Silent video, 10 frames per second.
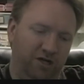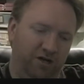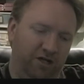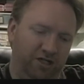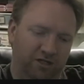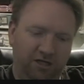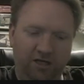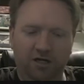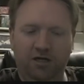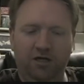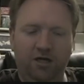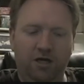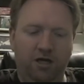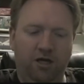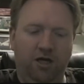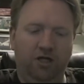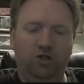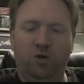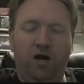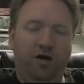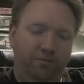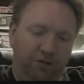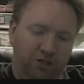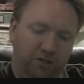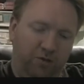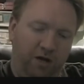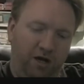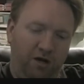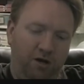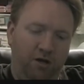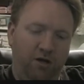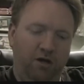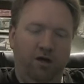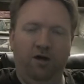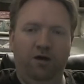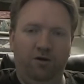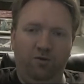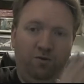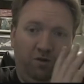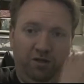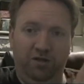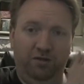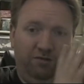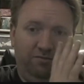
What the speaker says: Now Angelina is trying to be straight with